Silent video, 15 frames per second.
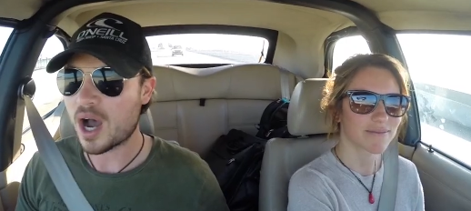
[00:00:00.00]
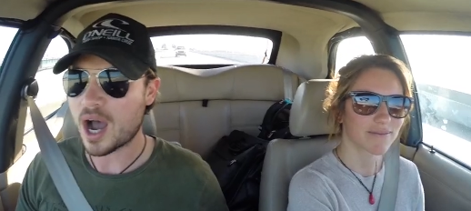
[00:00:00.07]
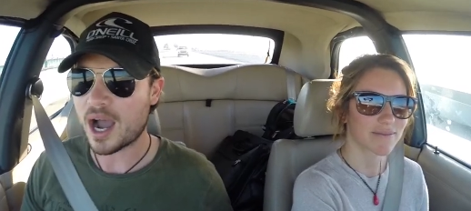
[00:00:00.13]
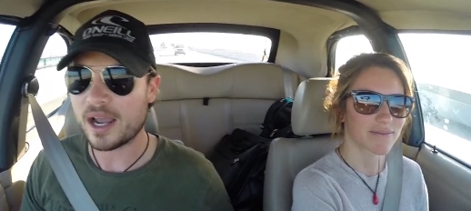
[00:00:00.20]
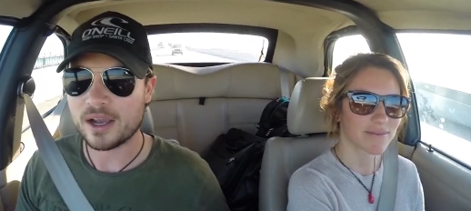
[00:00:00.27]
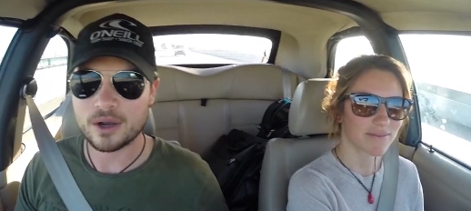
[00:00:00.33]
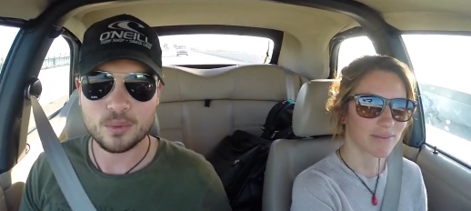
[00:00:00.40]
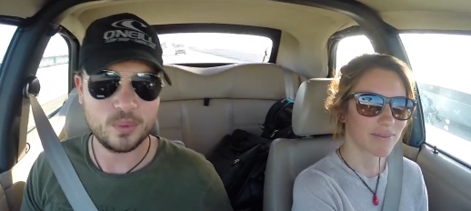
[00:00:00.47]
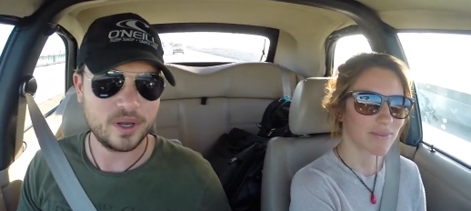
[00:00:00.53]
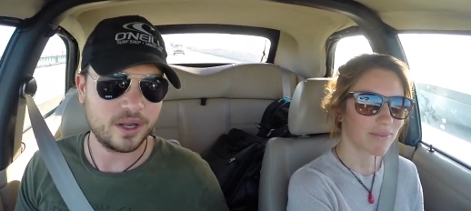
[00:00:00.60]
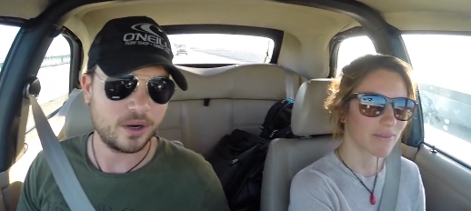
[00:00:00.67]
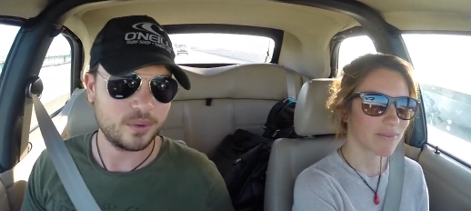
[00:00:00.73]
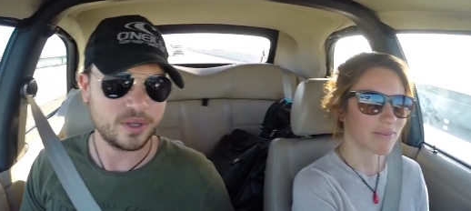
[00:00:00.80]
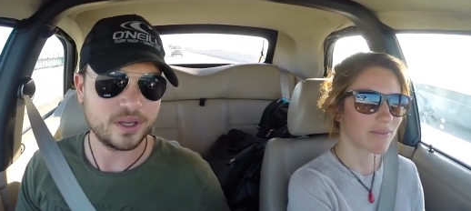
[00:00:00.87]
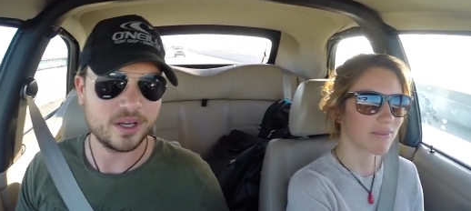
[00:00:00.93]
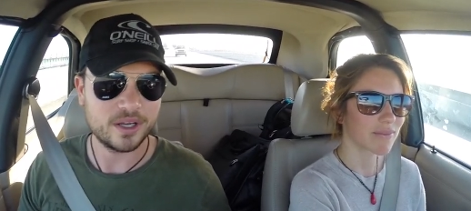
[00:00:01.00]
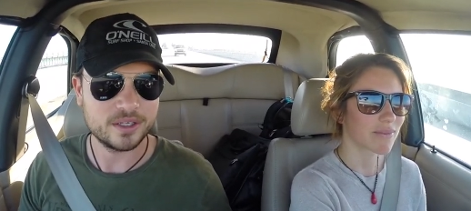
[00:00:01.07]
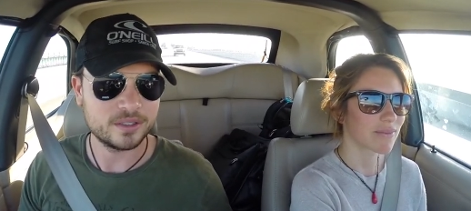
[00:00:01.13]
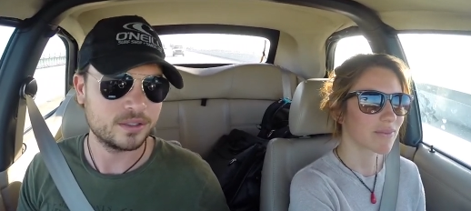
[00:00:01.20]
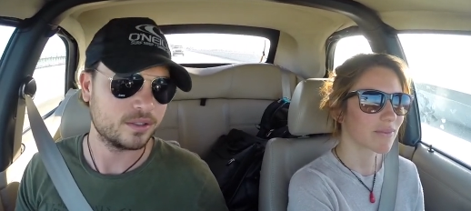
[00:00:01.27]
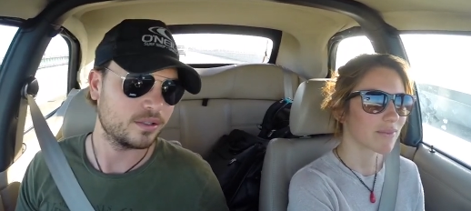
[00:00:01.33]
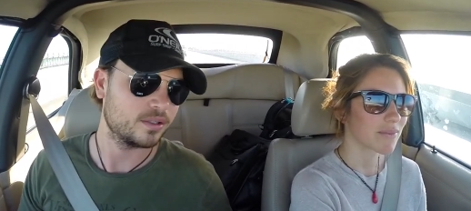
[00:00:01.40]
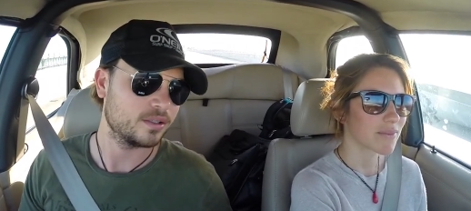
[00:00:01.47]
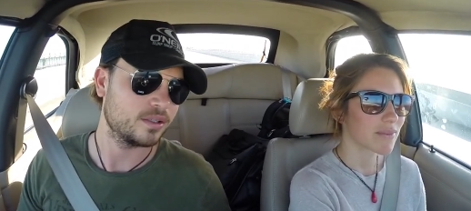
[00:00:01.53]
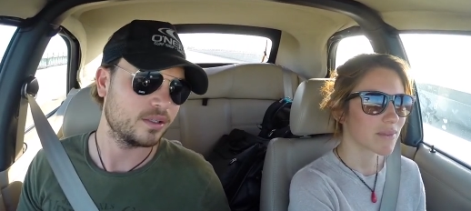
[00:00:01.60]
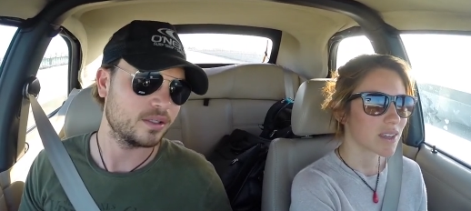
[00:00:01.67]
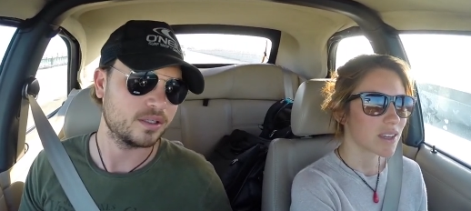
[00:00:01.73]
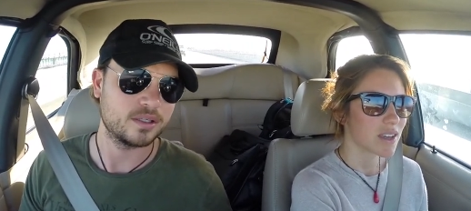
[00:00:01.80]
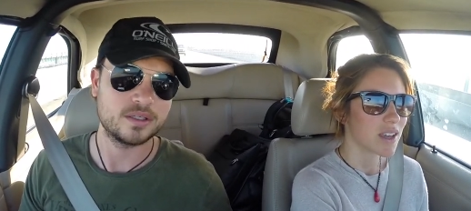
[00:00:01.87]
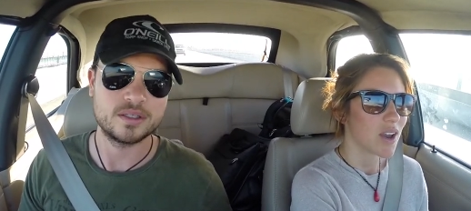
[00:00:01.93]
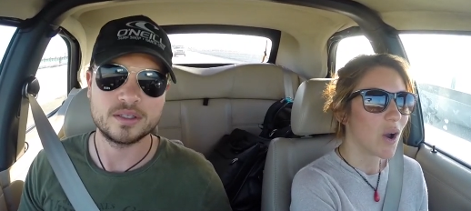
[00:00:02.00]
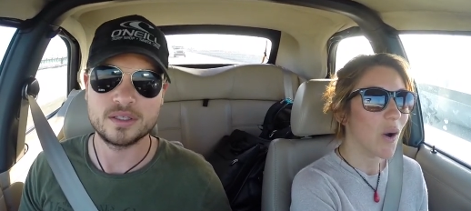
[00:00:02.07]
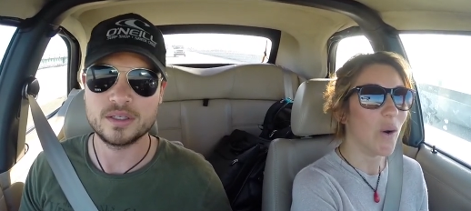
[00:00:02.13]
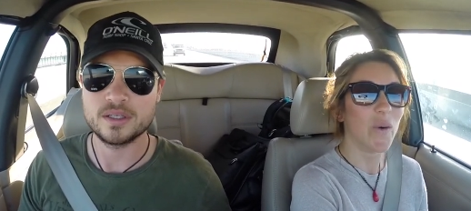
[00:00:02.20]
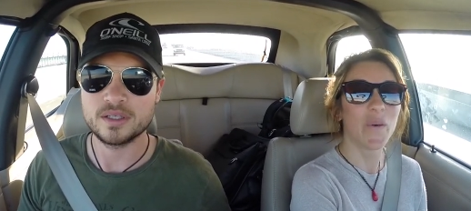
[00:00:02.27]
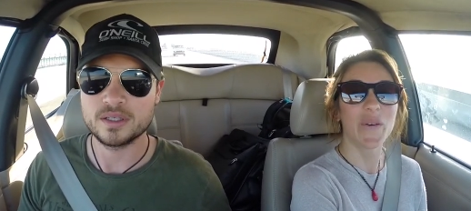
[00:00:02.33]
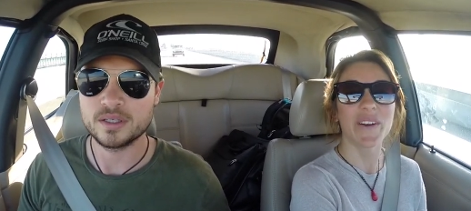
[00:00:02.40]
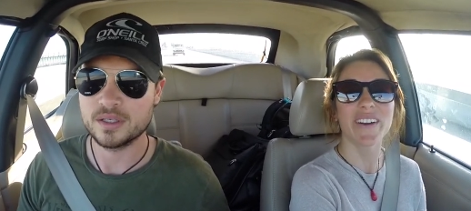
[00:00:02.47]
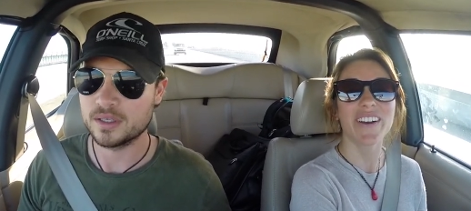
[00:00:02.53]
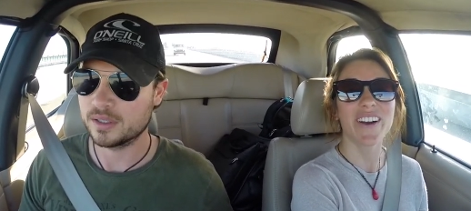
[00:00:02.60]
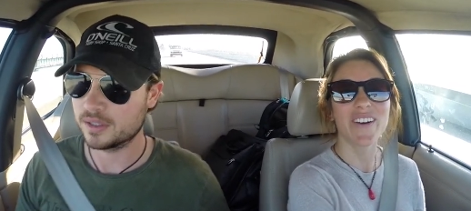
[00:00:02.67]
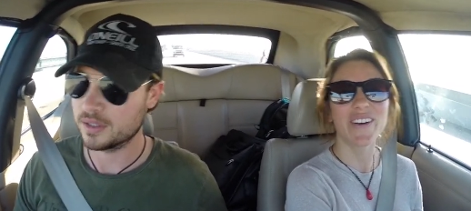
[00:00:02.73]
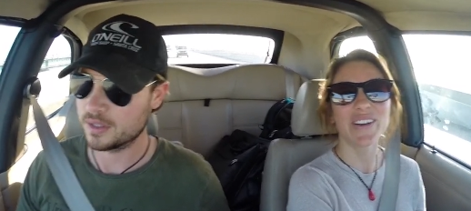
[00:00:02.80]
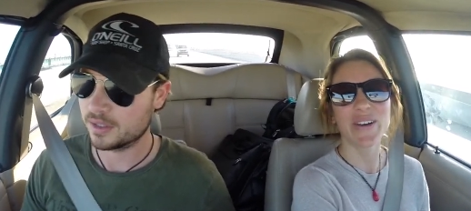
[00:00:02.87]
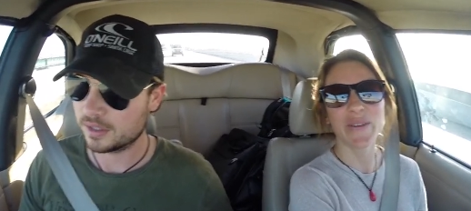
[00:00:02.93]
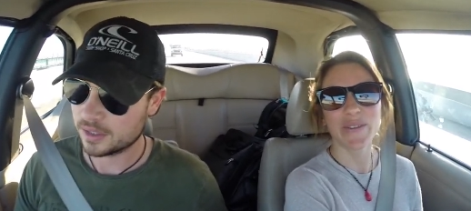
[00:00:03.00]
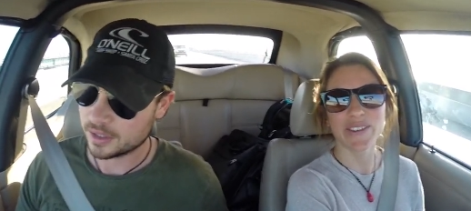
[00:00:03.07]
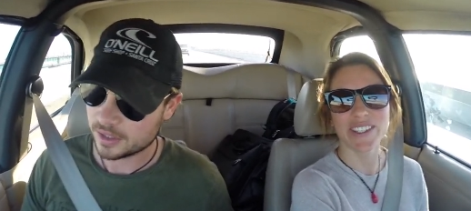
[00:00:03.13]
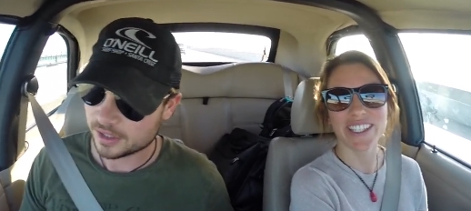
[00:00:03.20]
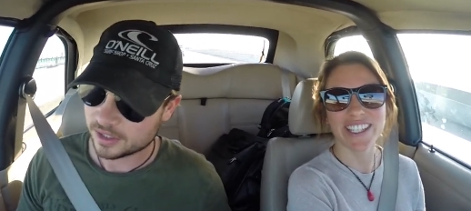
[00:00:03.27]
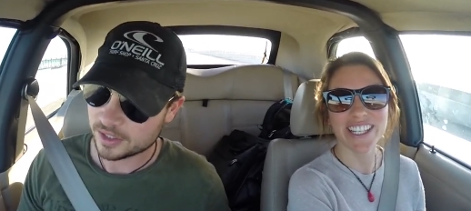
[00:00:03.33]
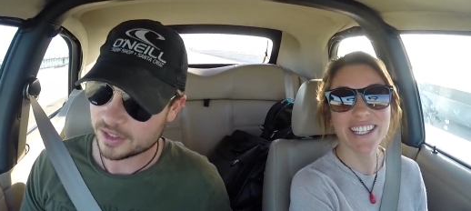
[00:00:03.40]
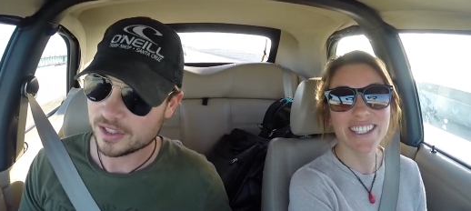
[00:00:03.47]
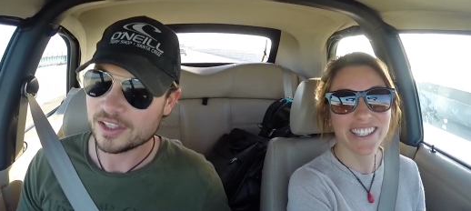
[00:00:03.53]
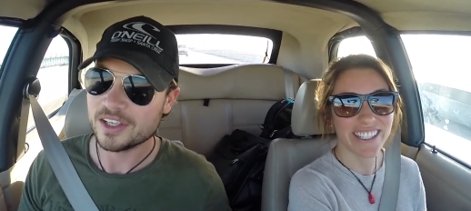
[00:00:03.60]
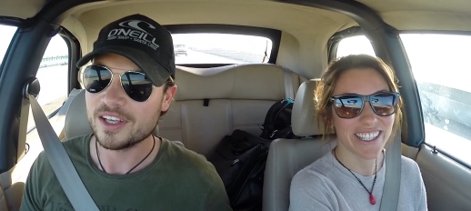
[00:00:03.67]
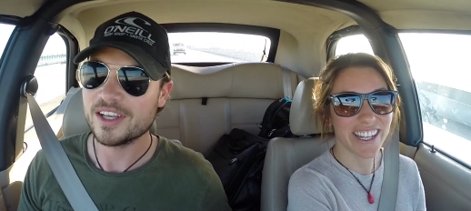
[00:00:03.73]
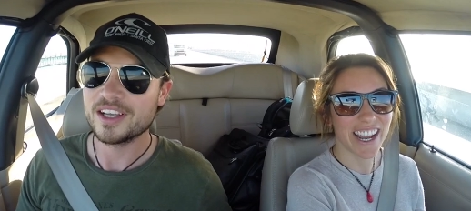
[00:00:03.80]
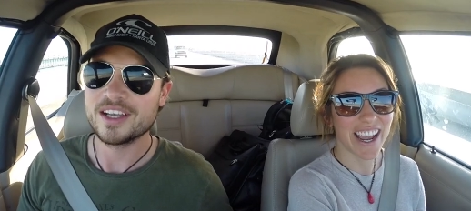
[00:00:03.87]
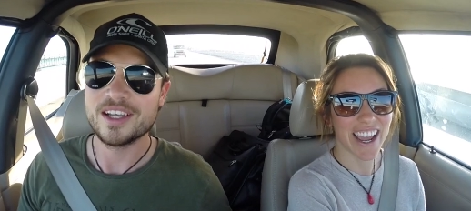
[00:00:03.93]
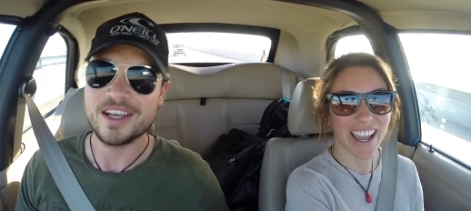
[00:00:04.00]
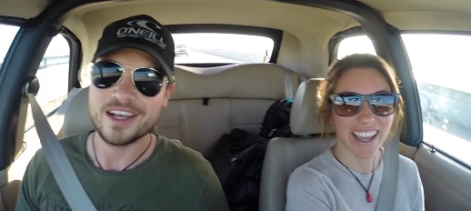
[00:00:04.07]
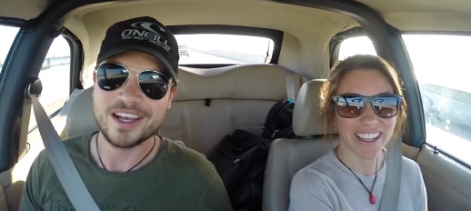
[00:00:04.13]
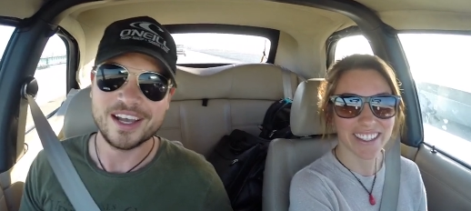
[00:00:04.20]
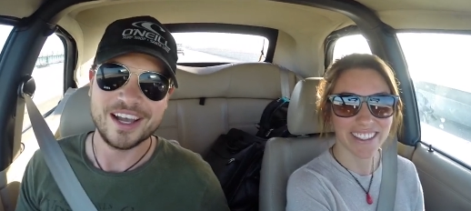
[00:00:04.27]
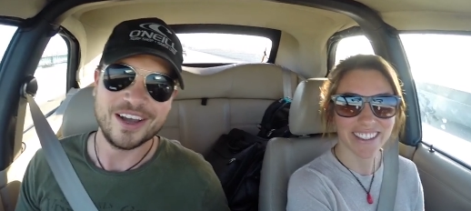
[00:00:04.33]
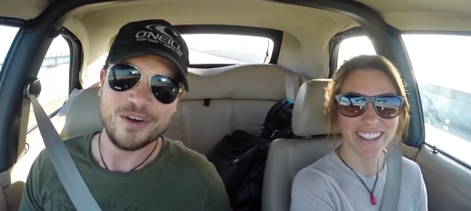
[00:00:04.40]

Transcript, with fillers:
Speaker 1: What highway are we on? We're going overseas today.